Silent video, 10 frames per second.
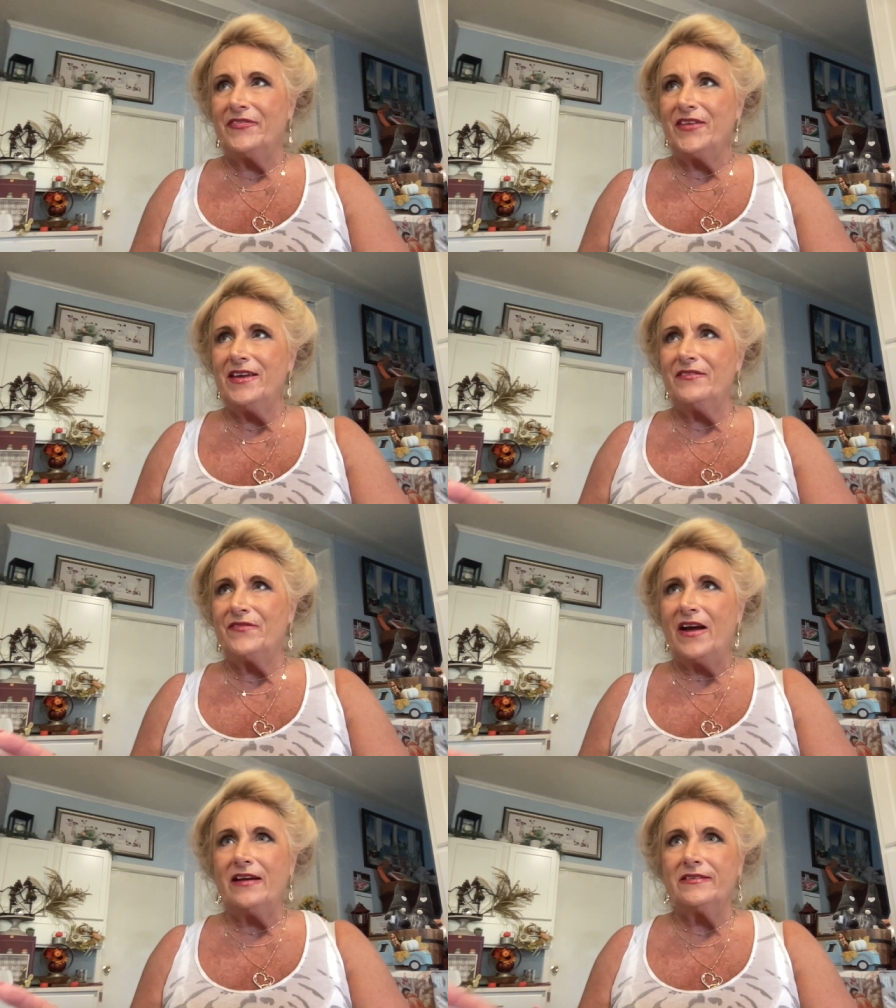
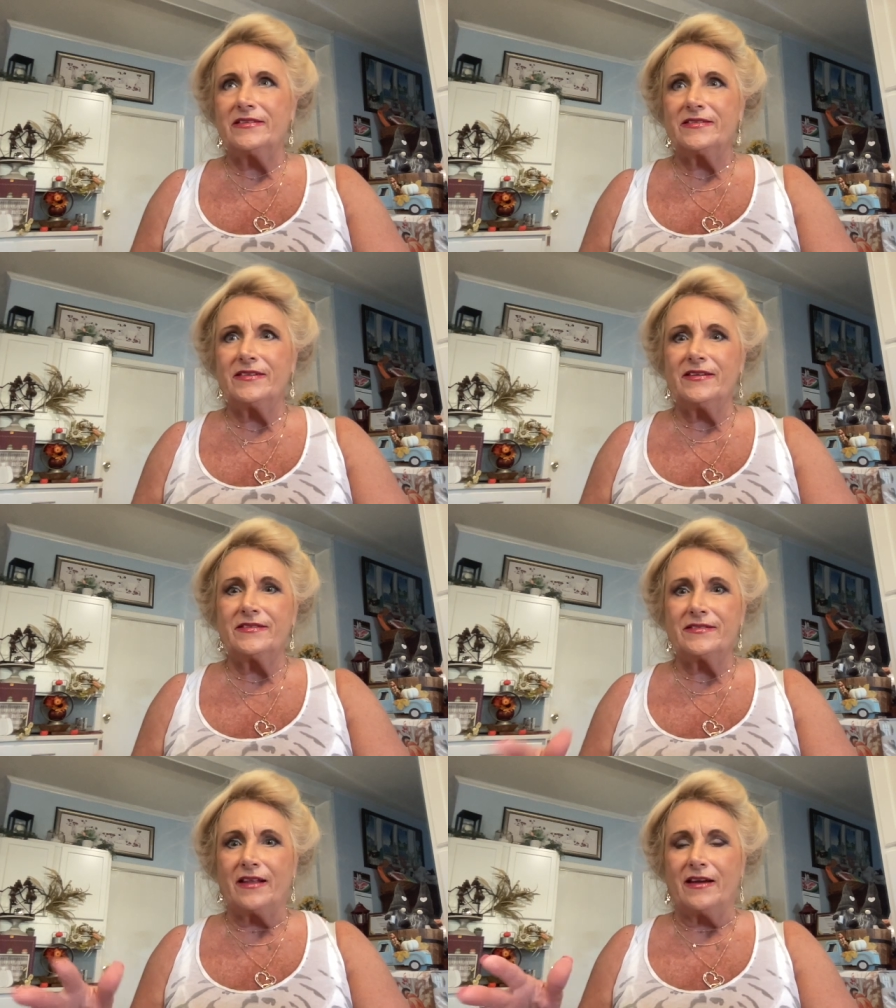think, five to
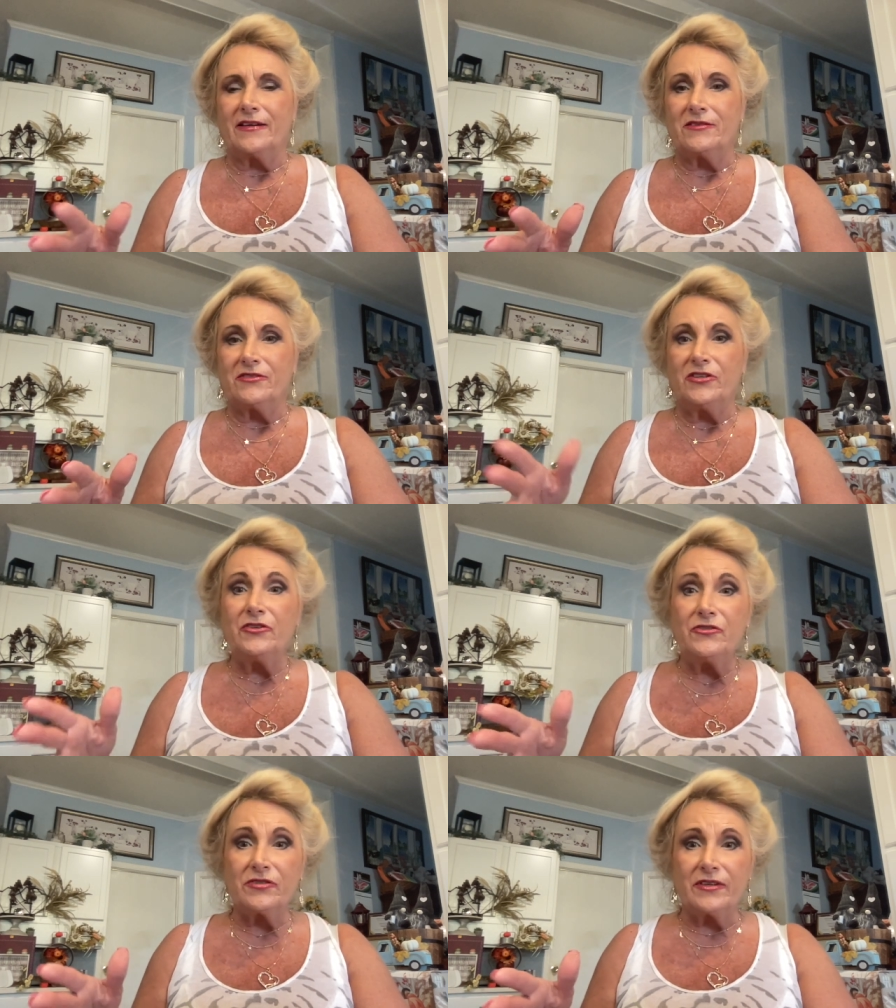six, like
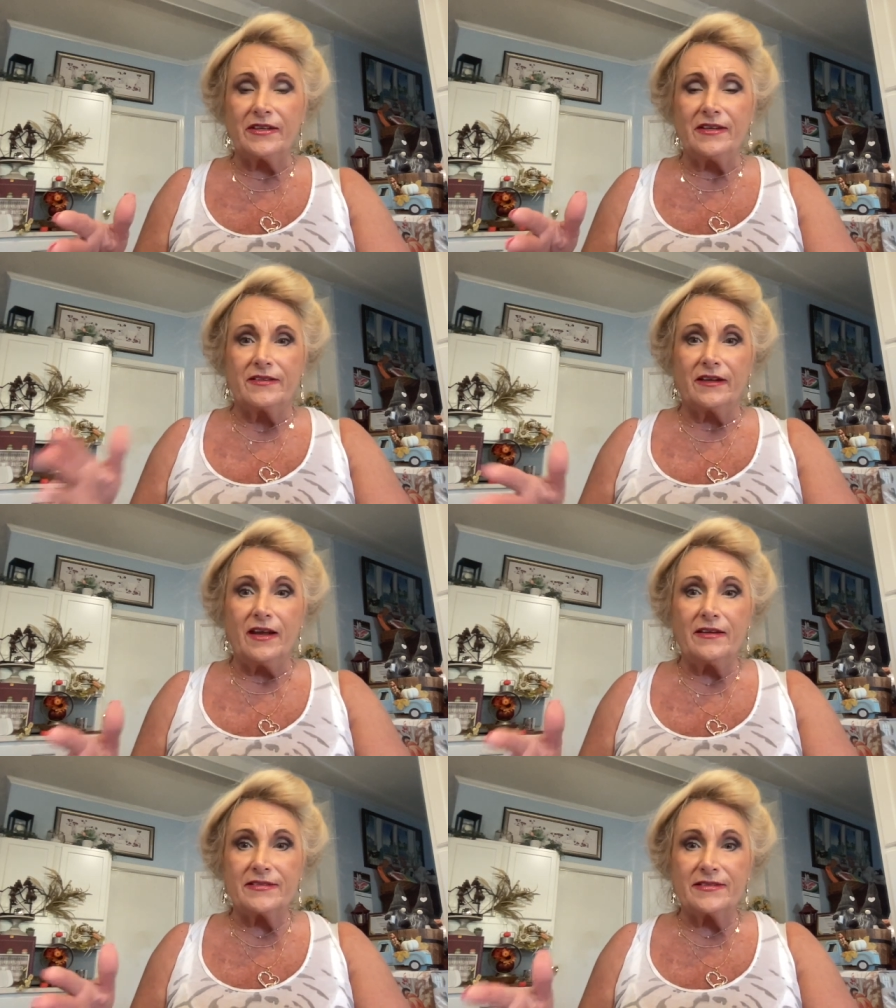usually
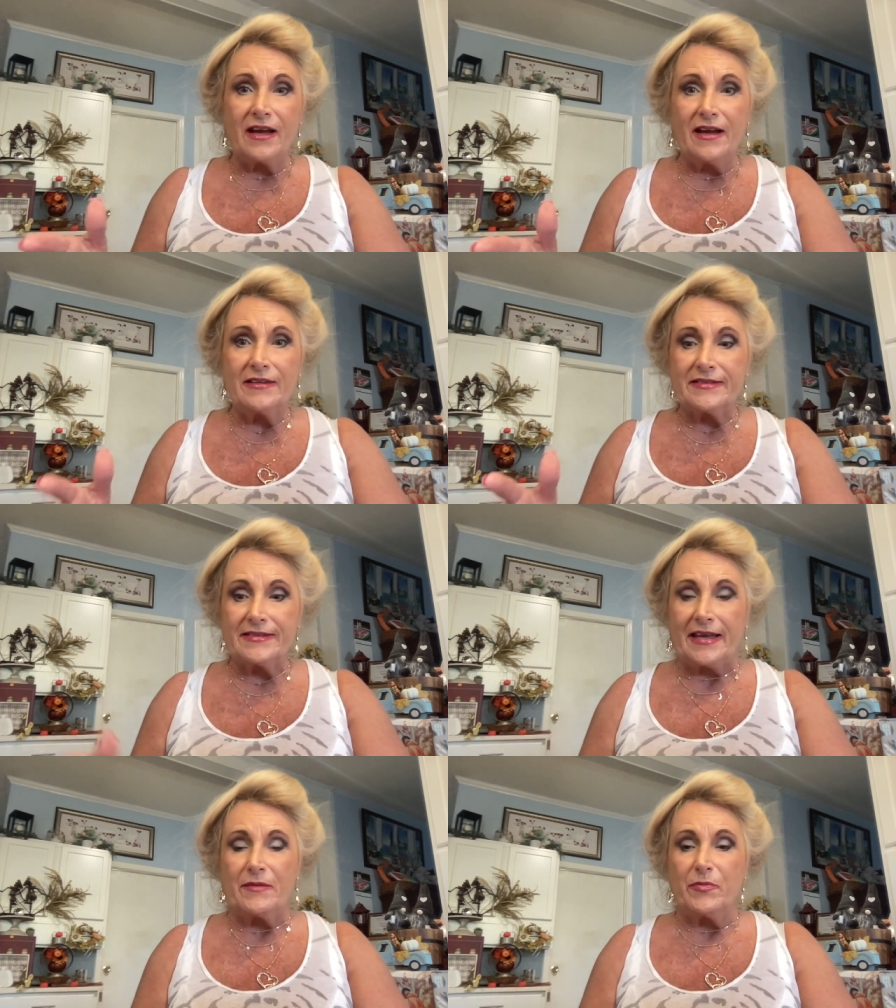deluxe size
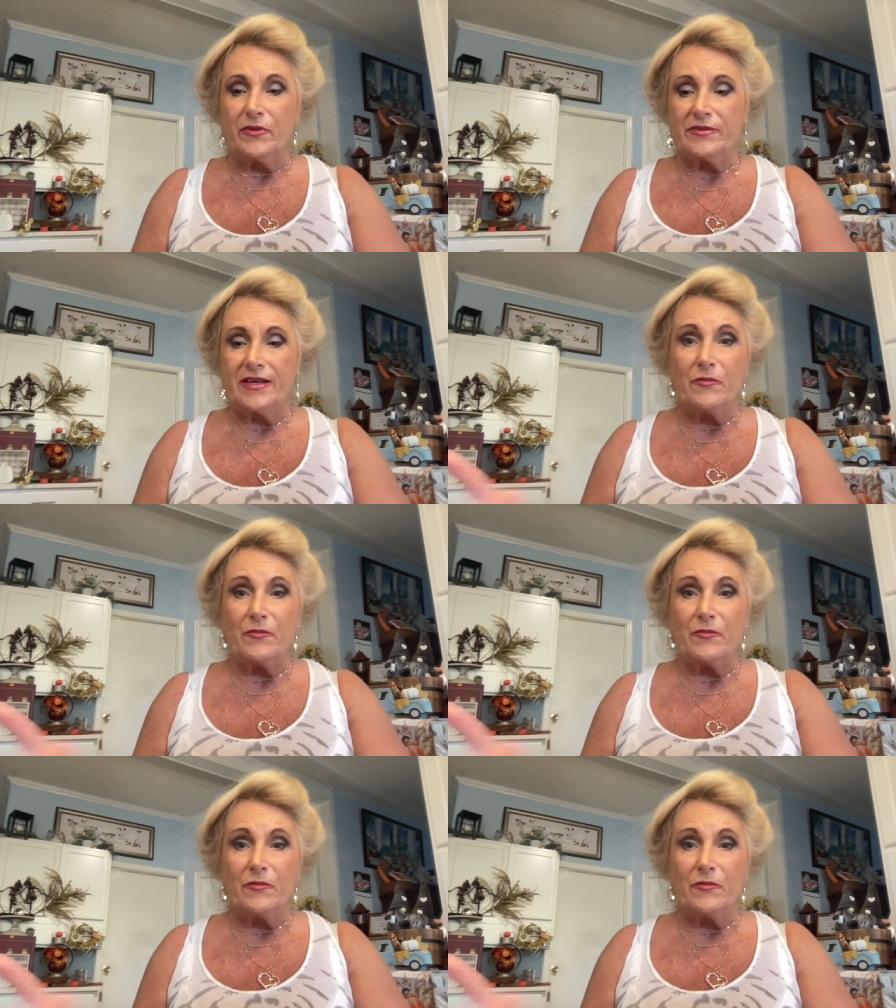samples.